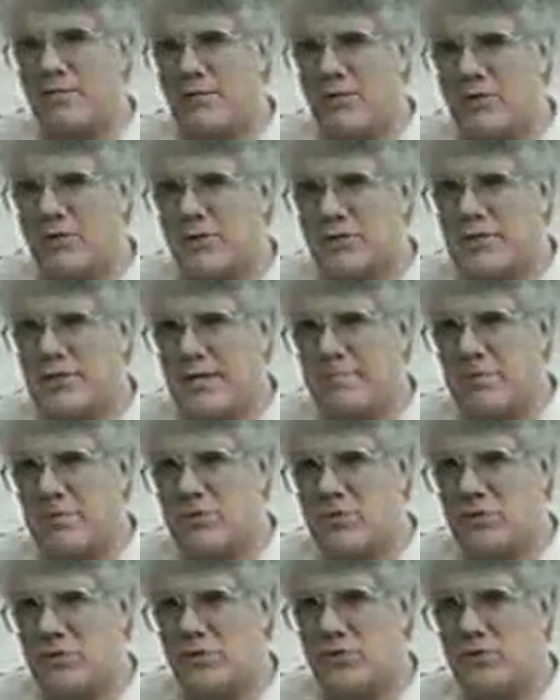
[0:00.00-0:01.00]
the voltage
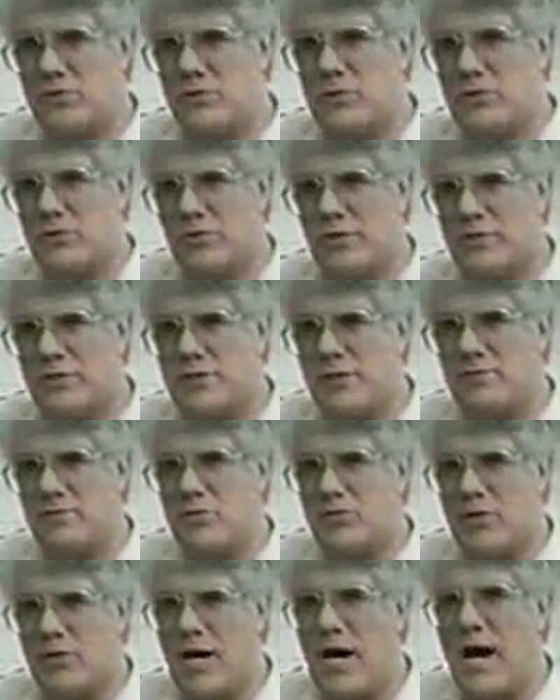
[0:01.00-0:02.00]
amplitude to increase
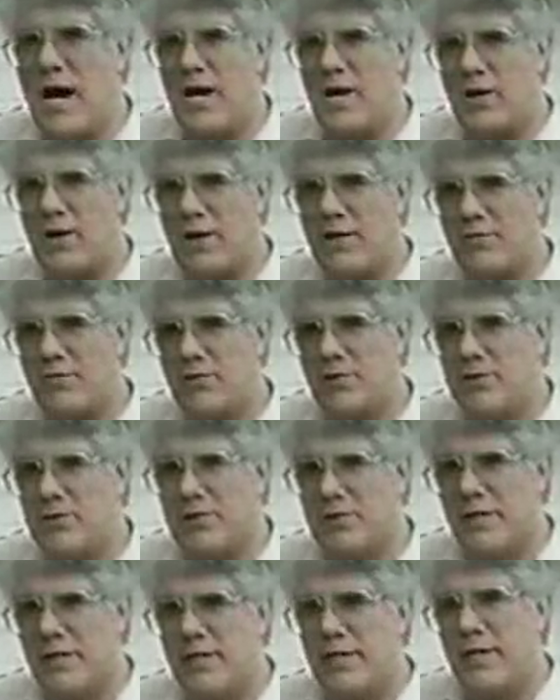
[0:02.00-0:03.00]
even to a higher level
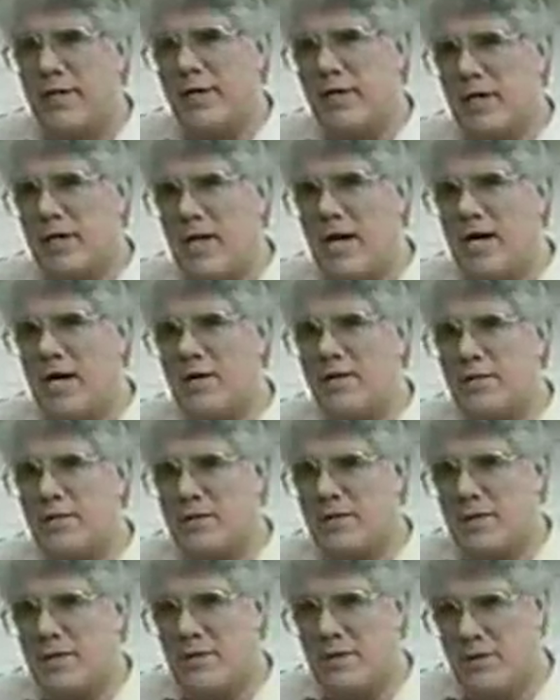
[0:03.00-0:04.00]
and allow
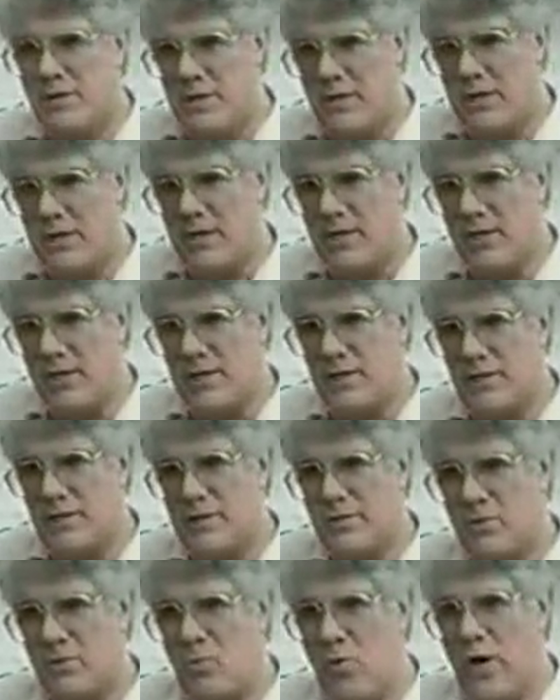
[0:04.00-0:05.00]
the,
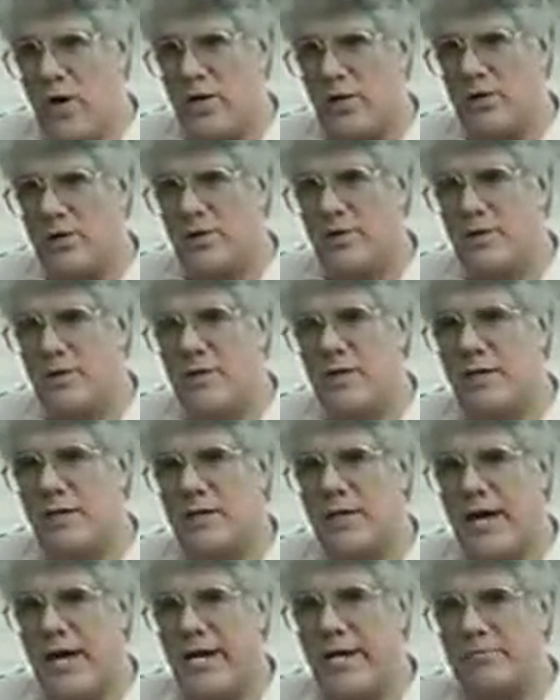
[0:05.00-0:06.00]
uh, the water
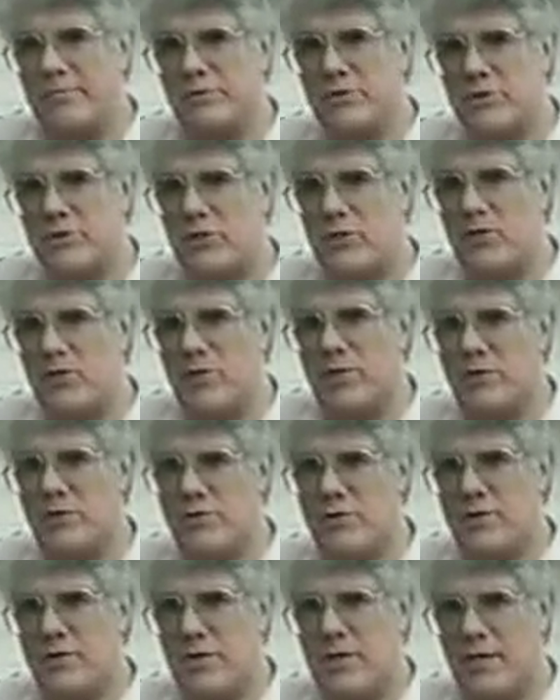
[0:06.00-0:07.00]
uh, atoms to go
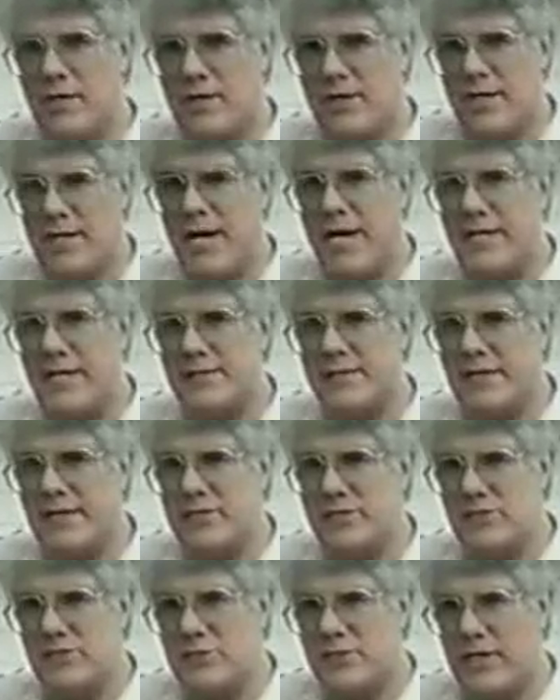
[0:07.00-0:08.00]
into a, an
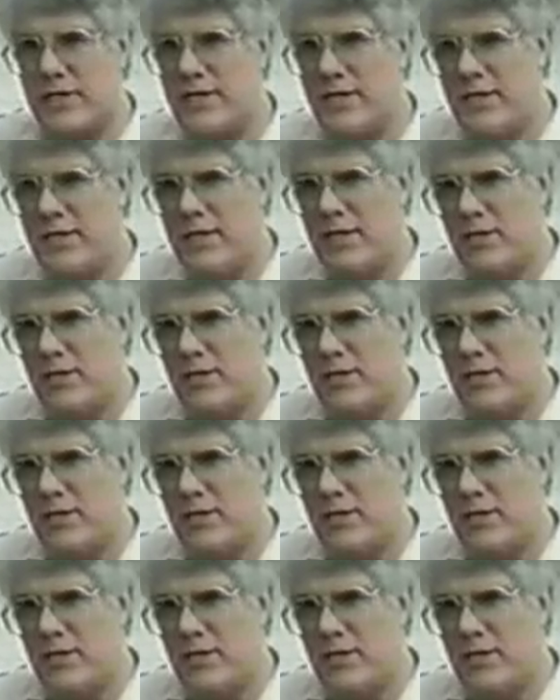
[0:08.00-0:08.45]
ionization state,